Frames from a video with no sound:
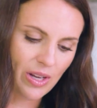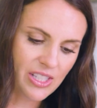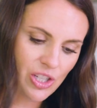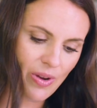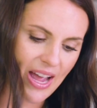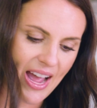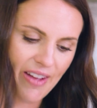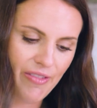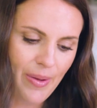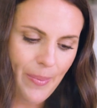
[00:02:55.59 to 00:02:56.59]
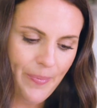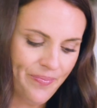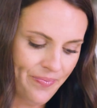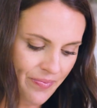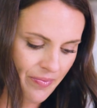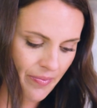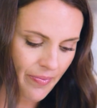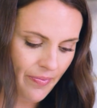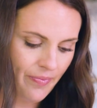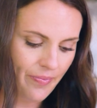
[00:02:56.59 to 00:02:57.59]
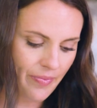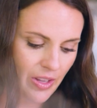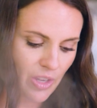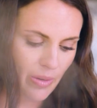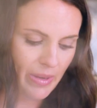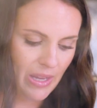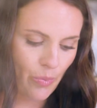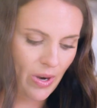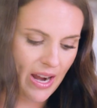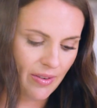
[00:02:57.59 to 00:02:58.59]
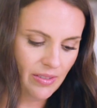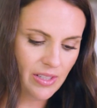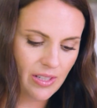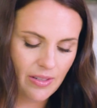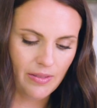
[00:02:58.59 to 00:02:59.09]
once you have your meat browned,